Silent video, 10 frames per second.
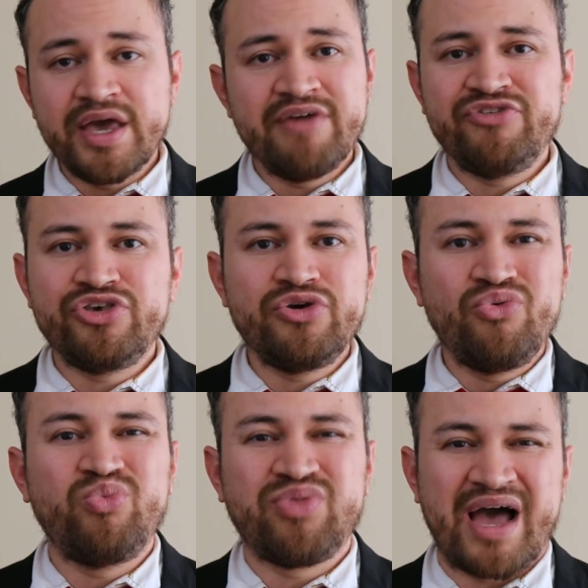if
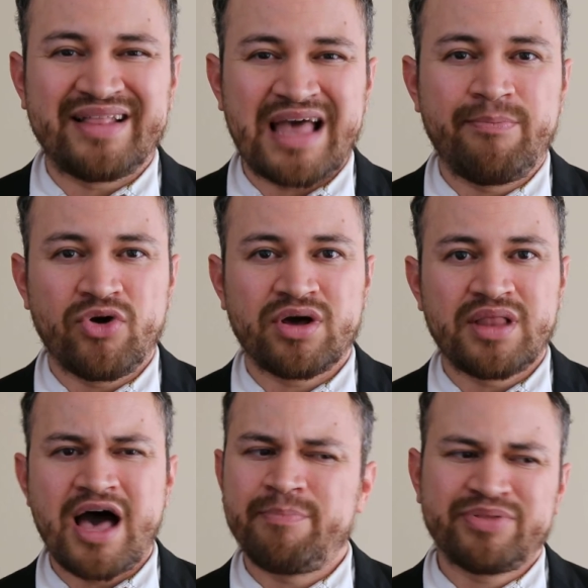you like that book a
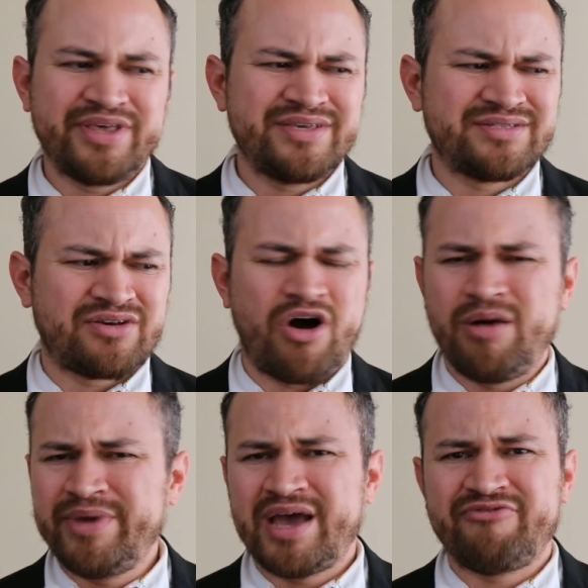lot, please
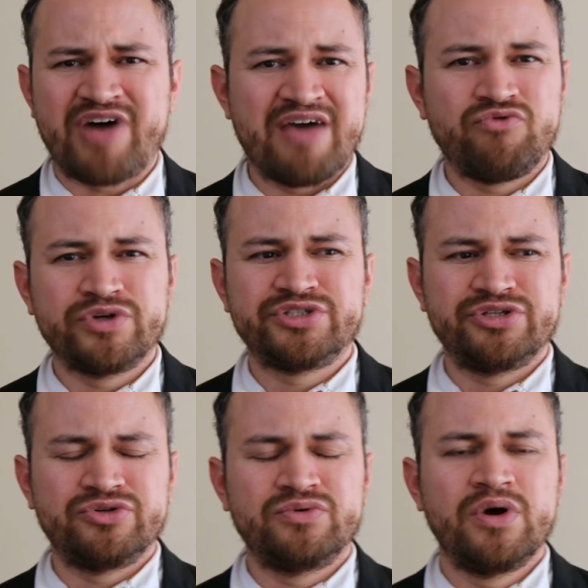call me at
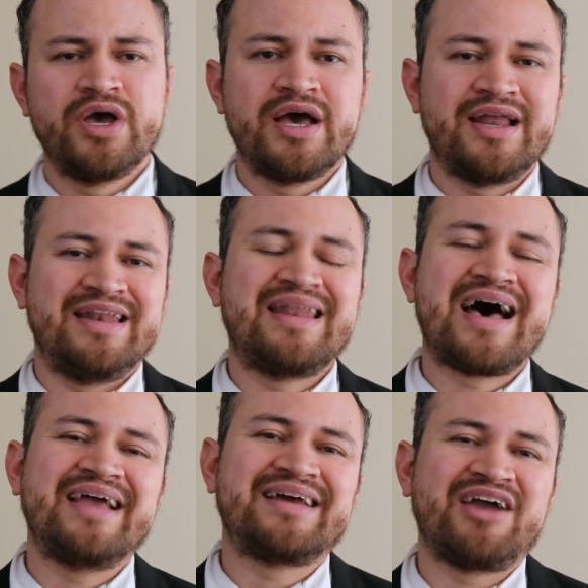
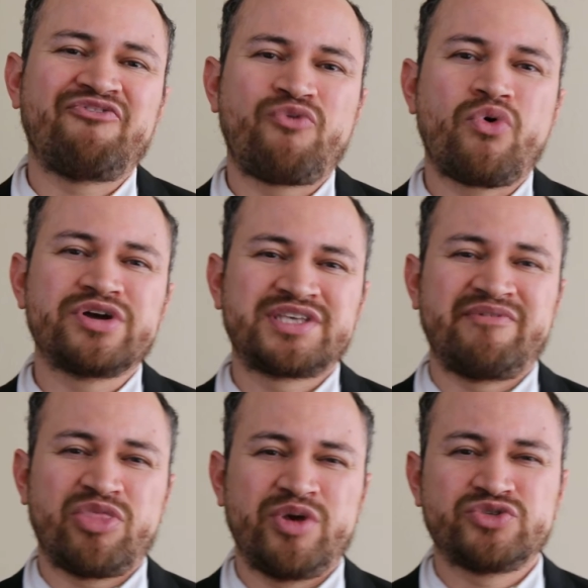
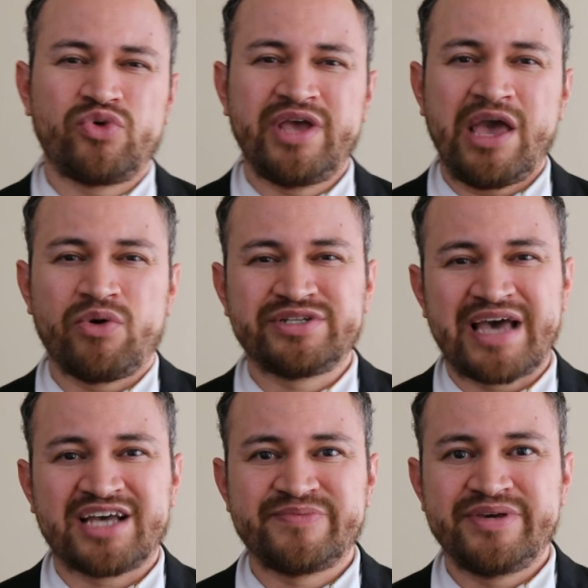512-994-7328 or
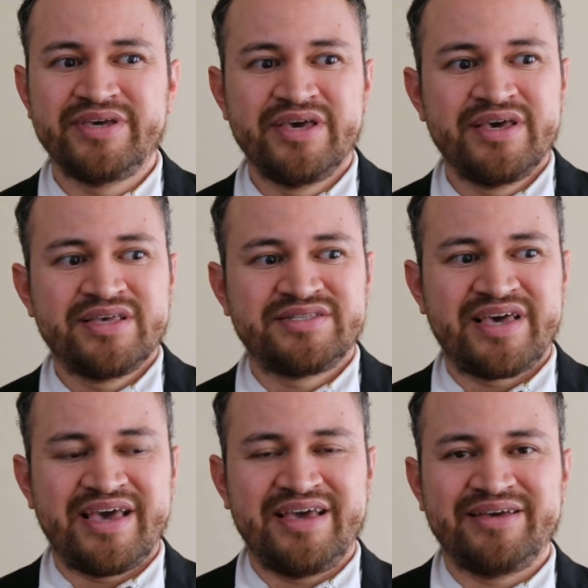text me,
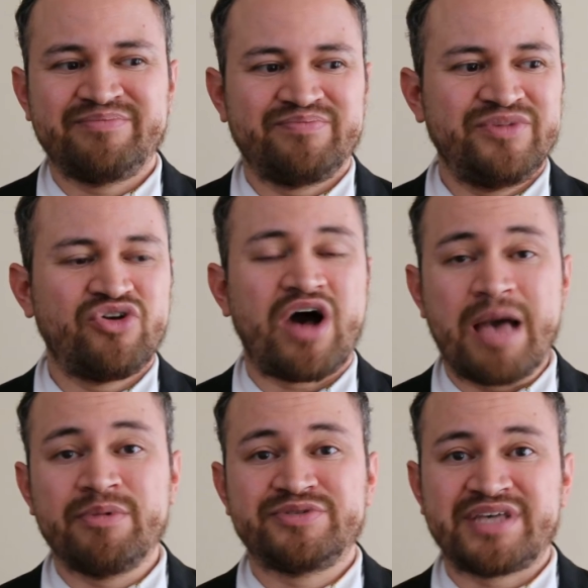say,
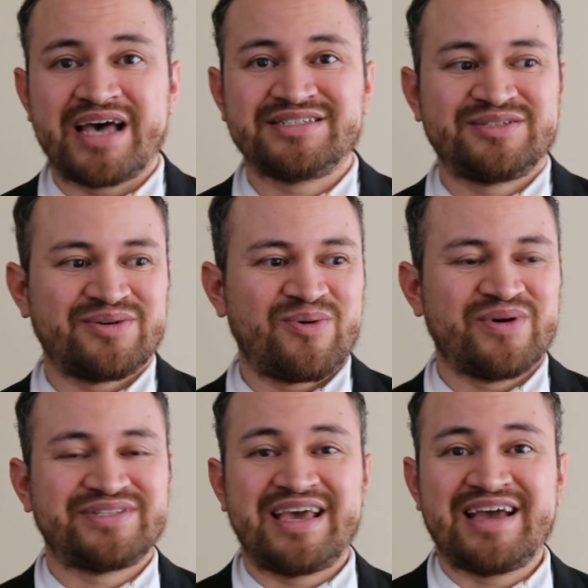I'm obsessed,
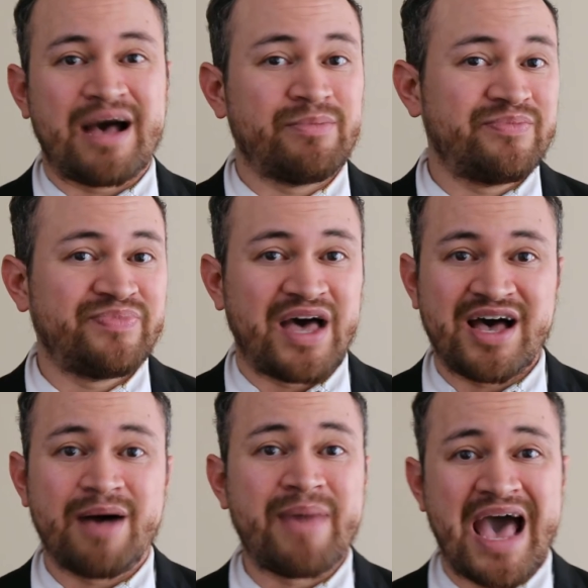or say
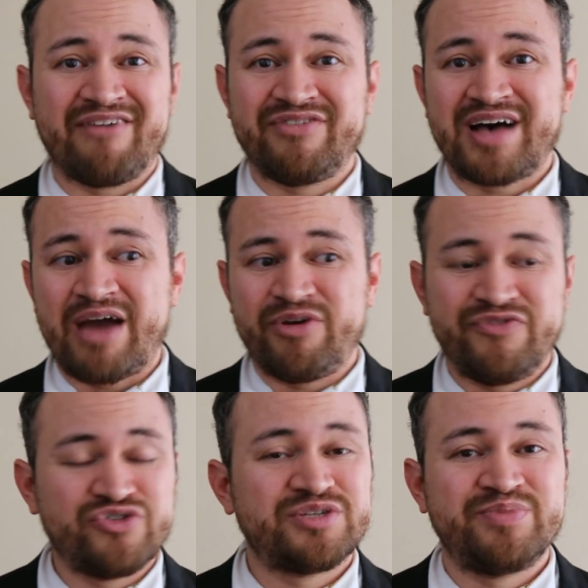I
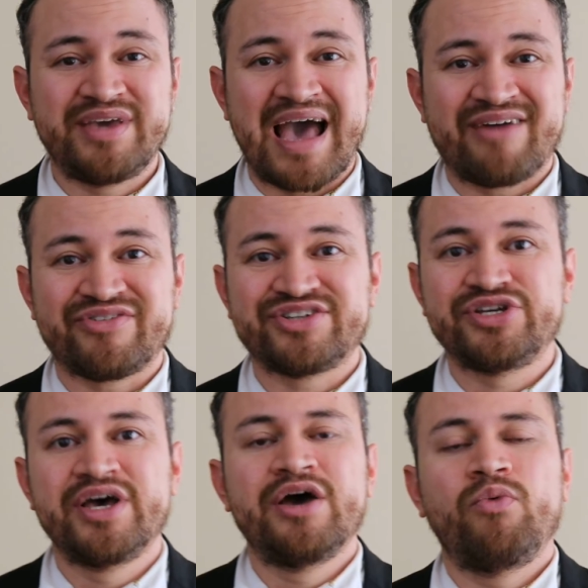refuse to be
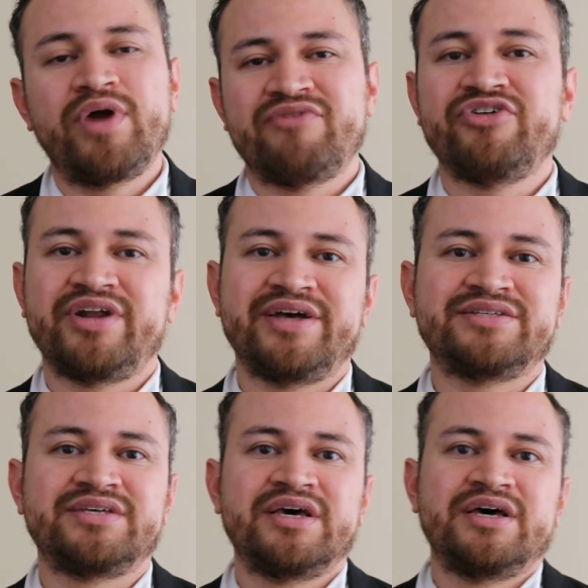average. Whatever it
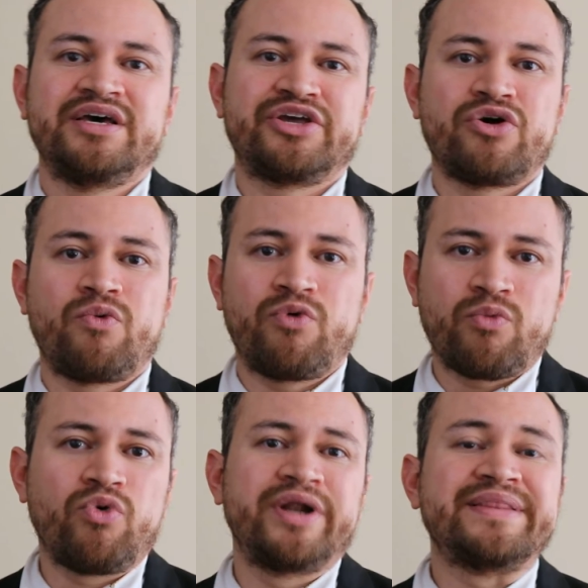is, we're
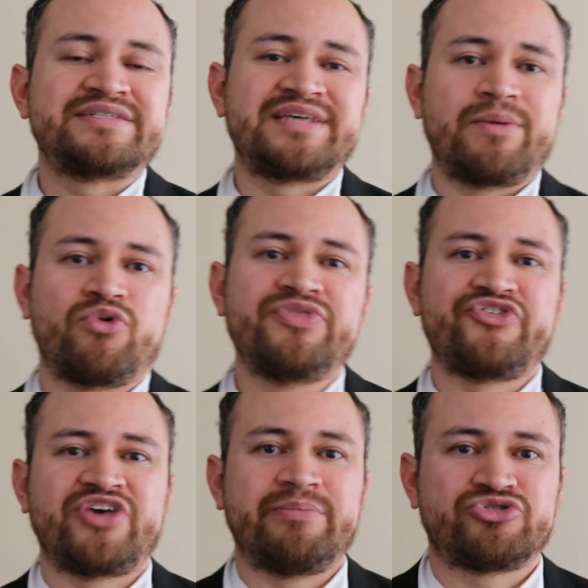one and the same. We're in
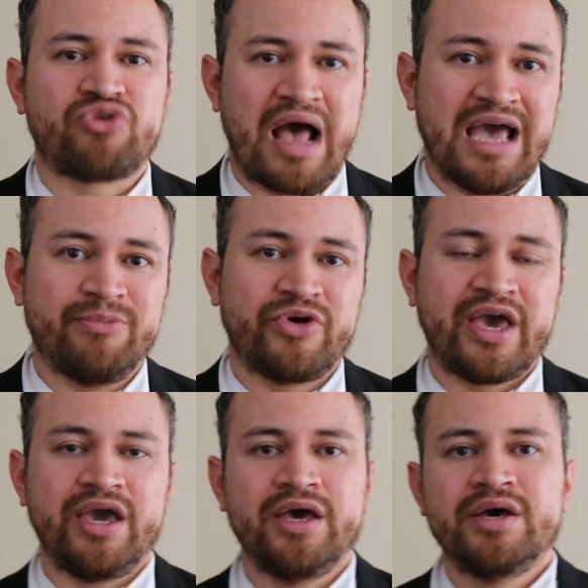the same tribe,
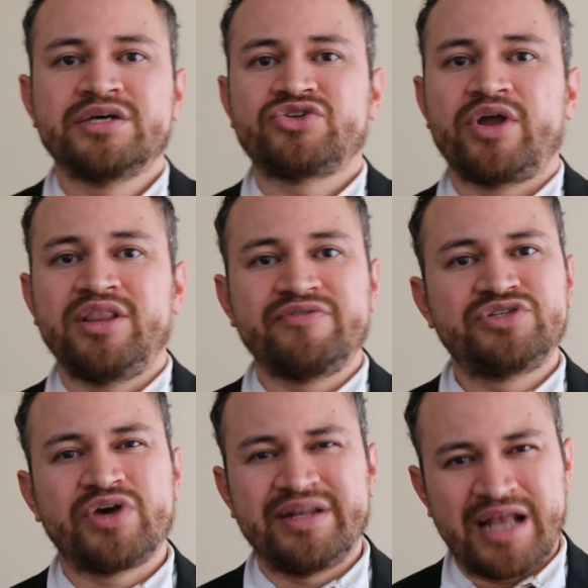okay? So I'd love
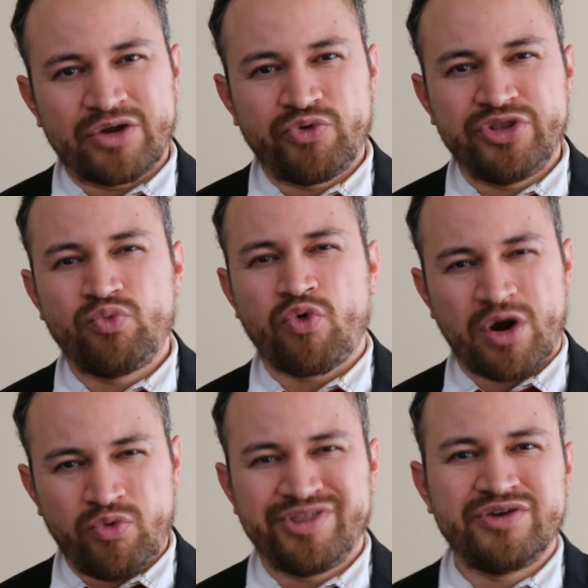to connect with you,
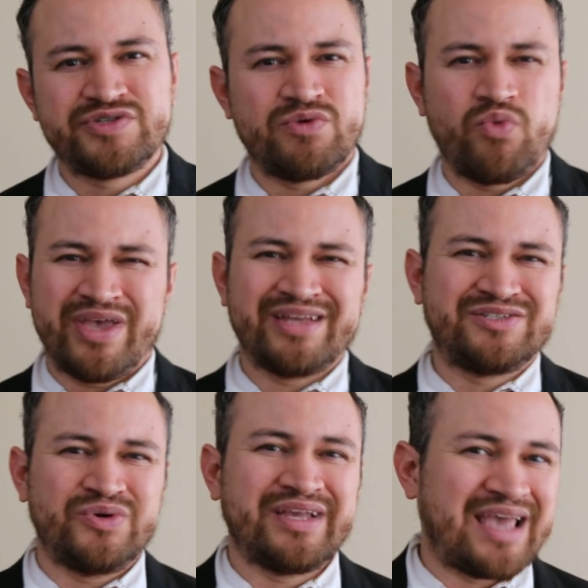work with you, see what we could
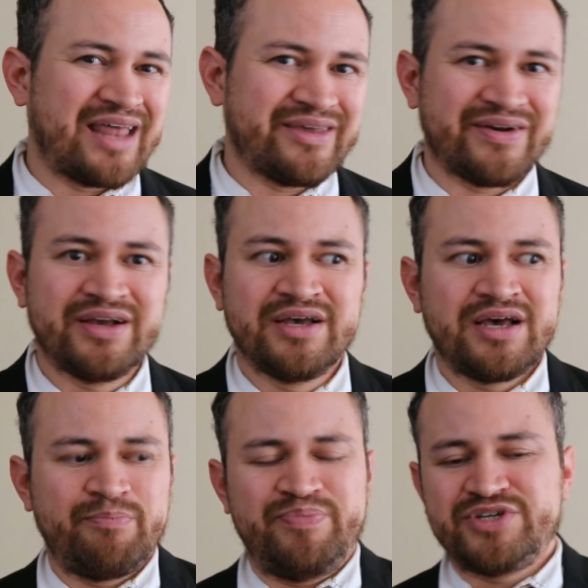do together.
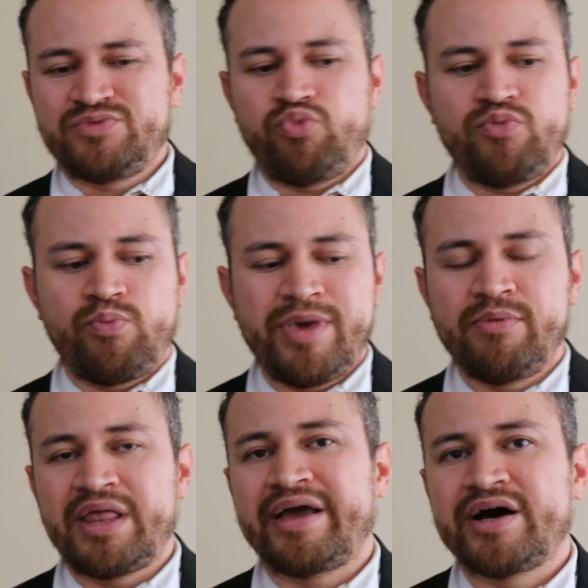Just
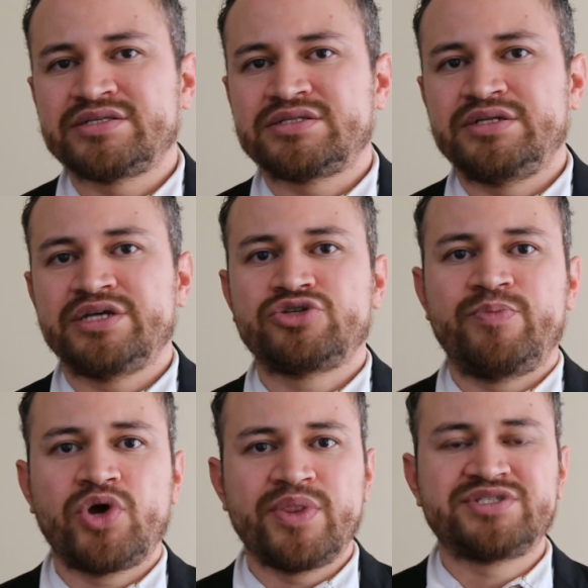people like us need to
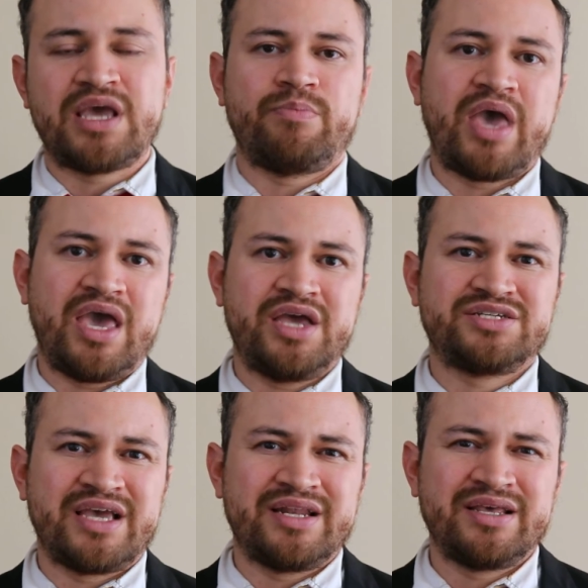be on the same
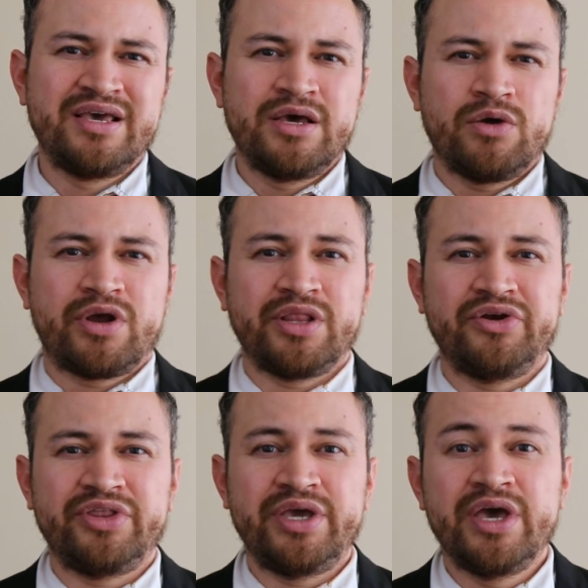page, and
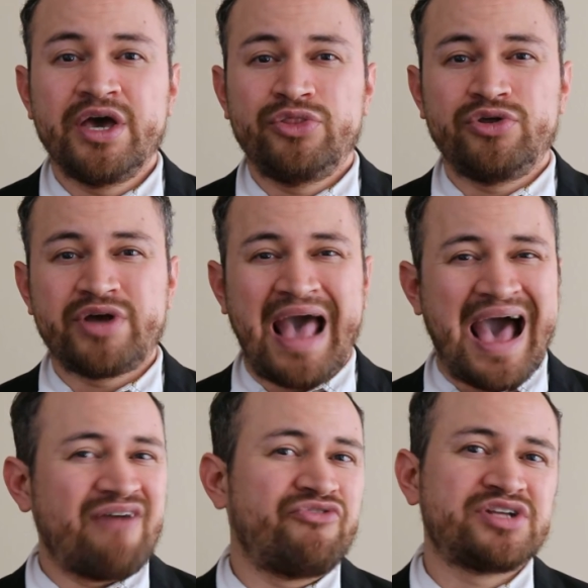clearly the
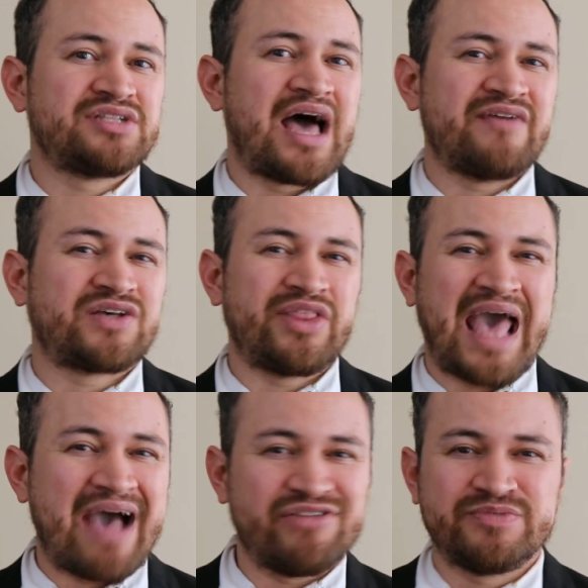average lifestyle,
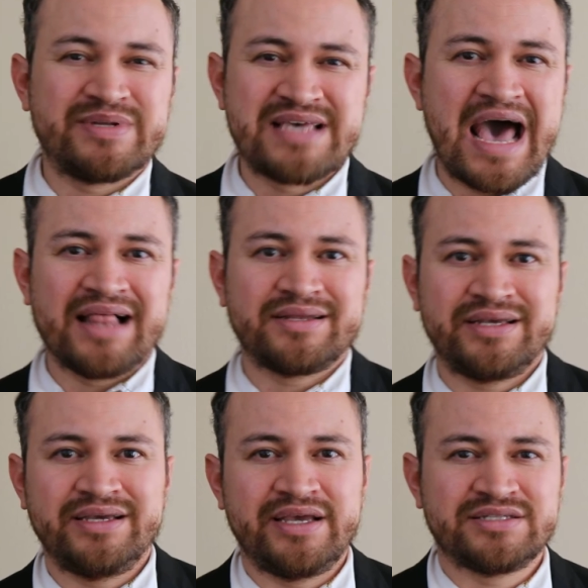the average
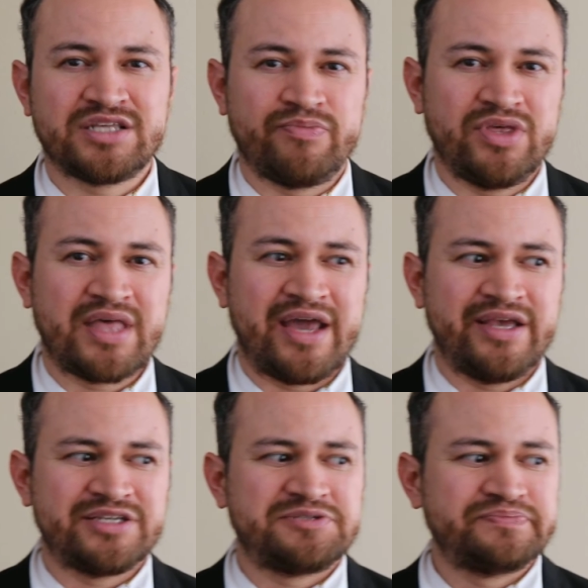mentality is something that
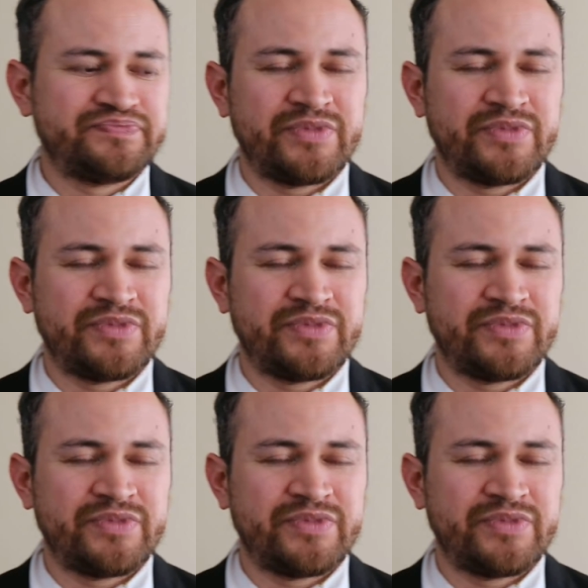is